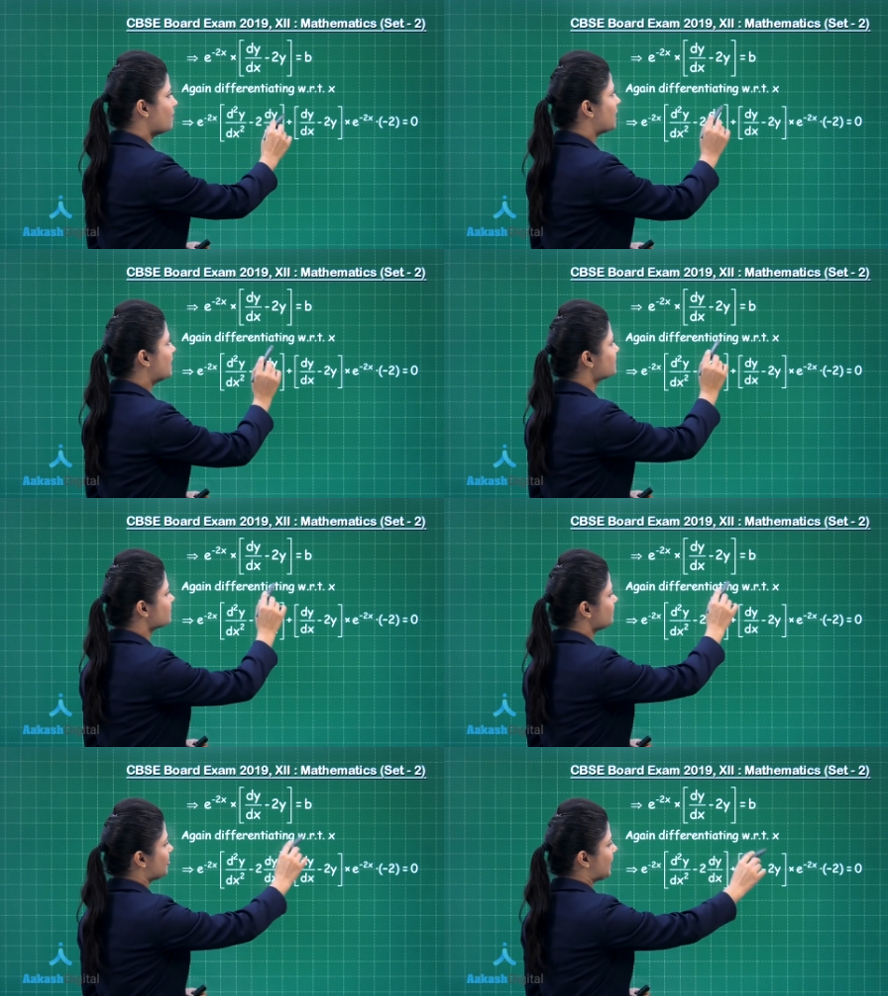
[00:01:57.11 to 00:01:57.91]

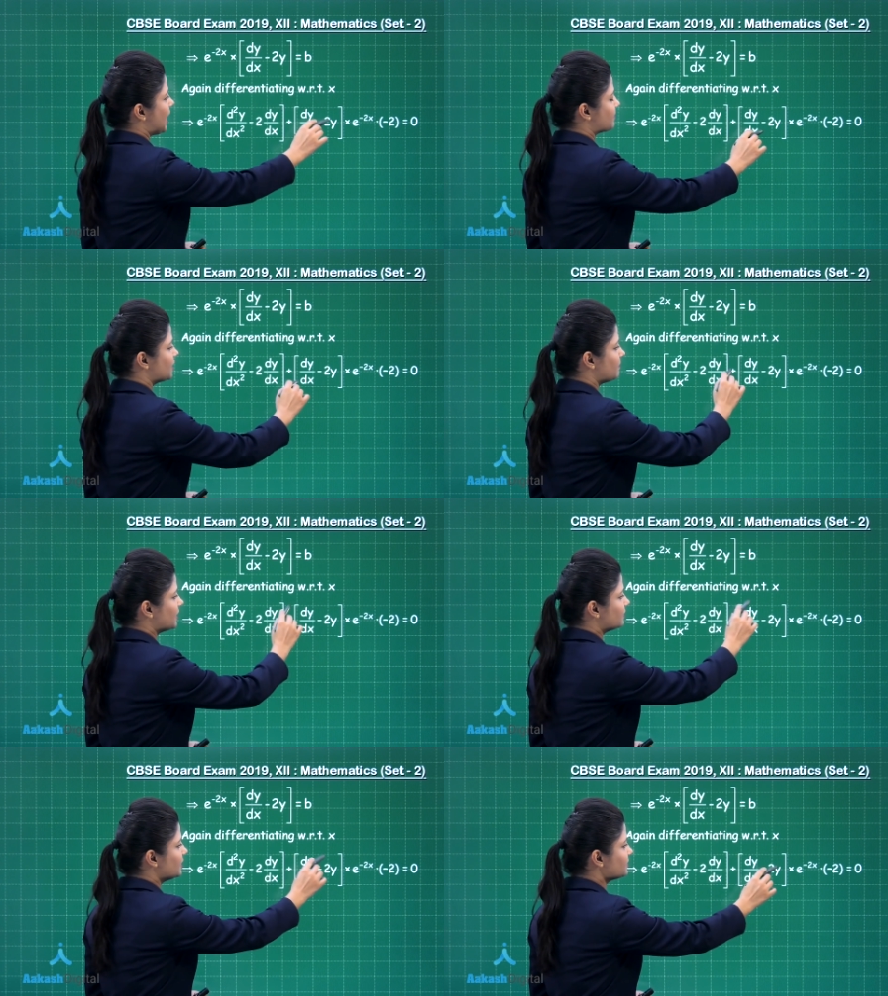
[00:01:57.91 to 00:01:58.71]
plus I am
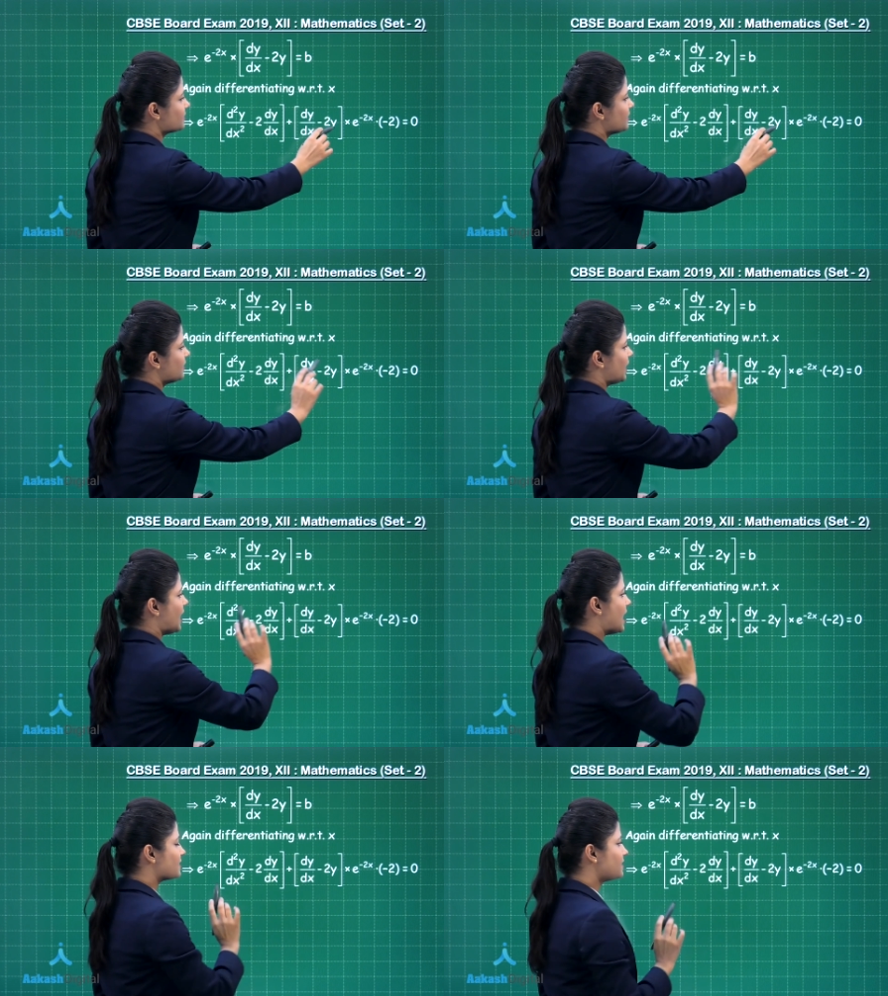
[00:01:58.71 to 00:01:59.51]
keeping this
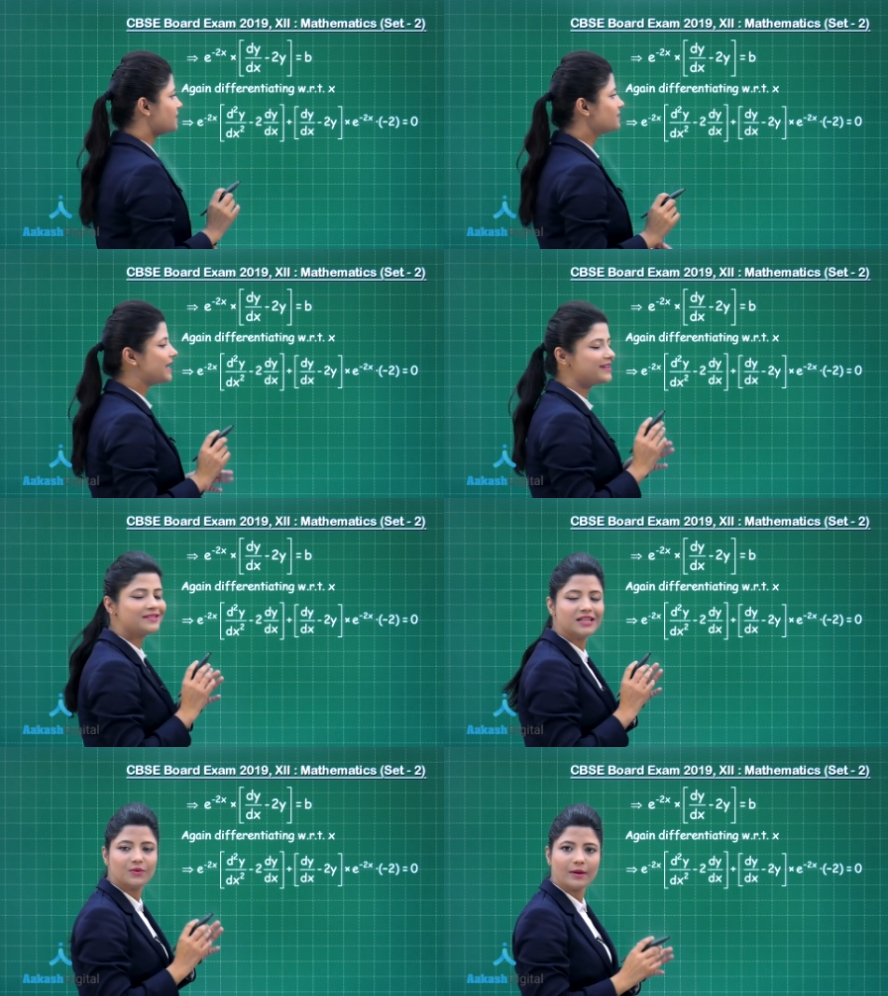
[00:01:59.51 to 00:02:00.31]
as it is, that
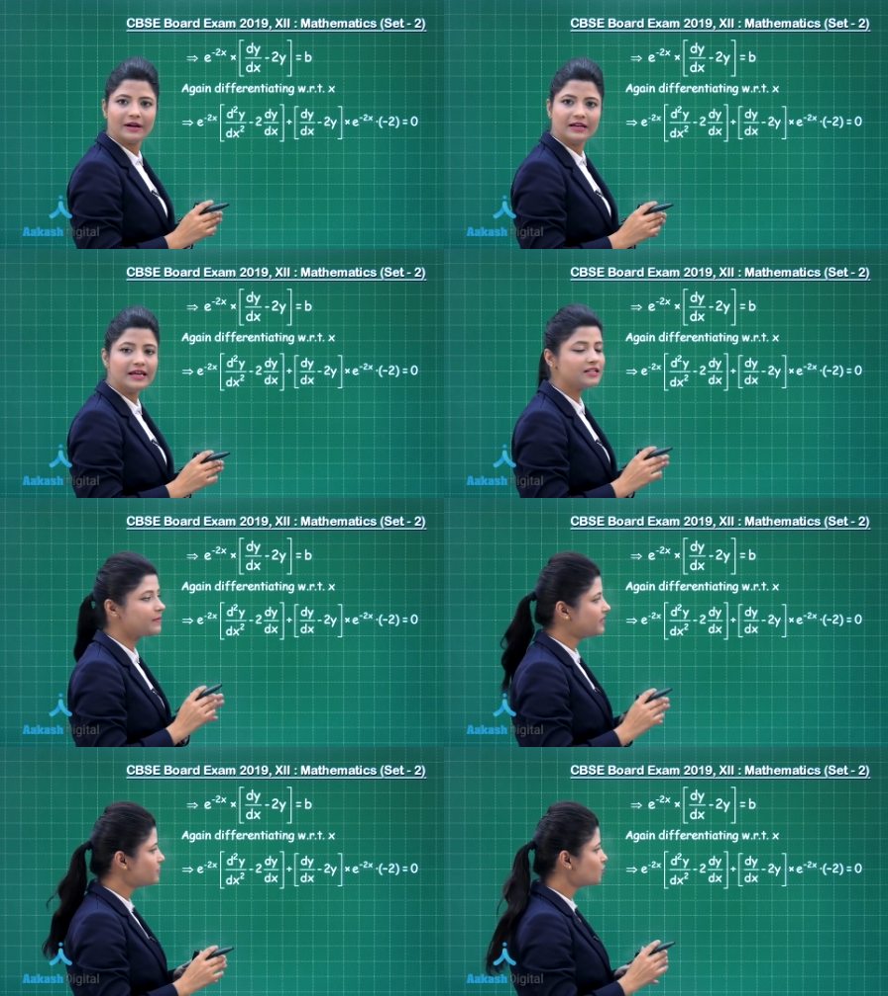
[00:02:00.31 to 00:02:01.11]
is dy by dx
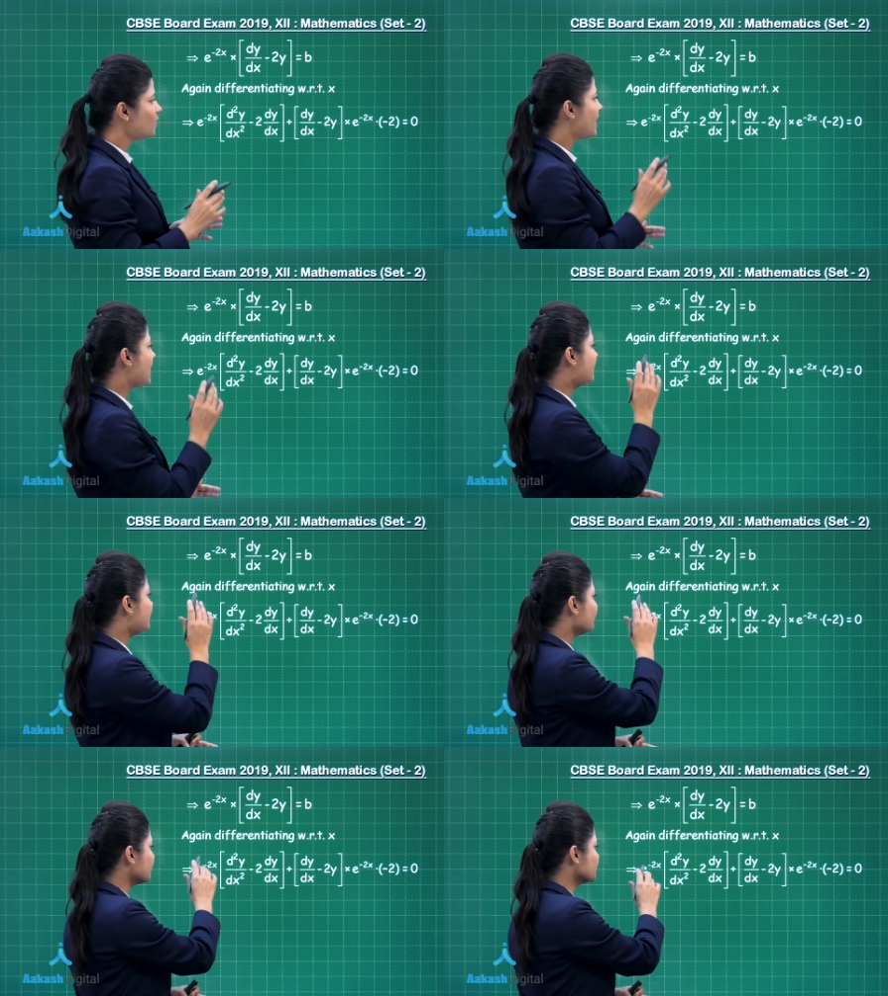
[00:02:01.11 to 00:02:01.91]
minus two y, and
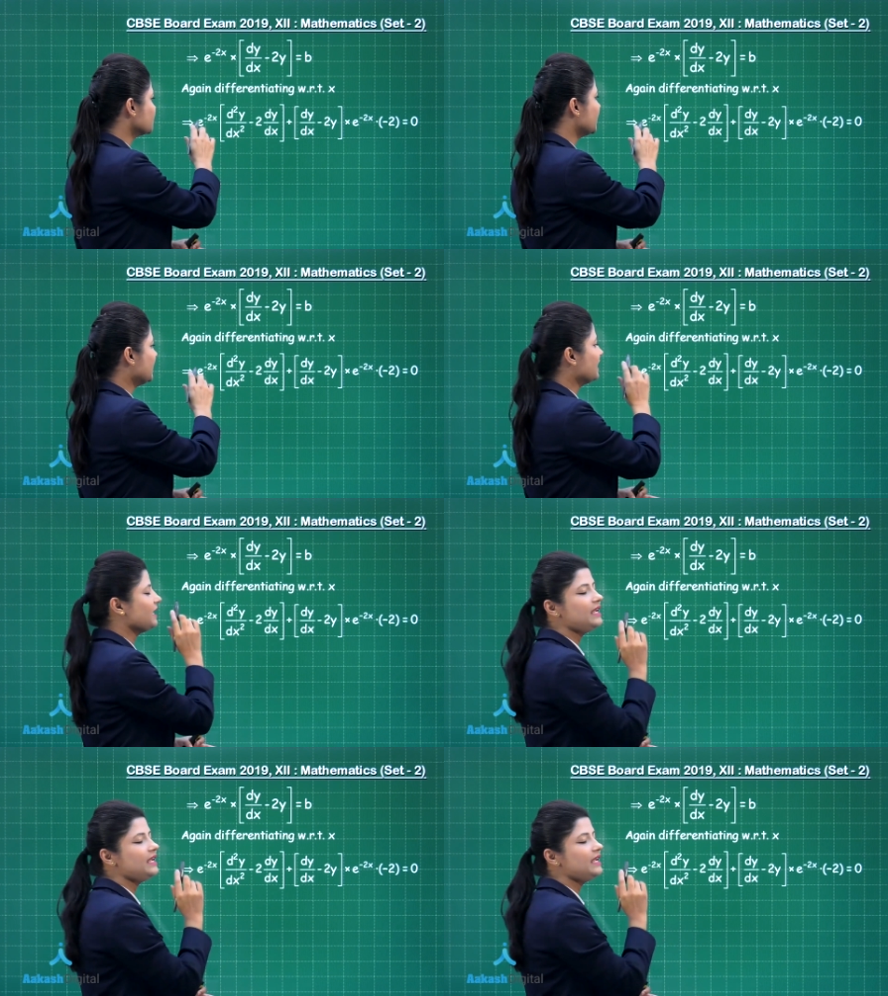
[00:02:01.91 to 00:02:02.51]
differentiating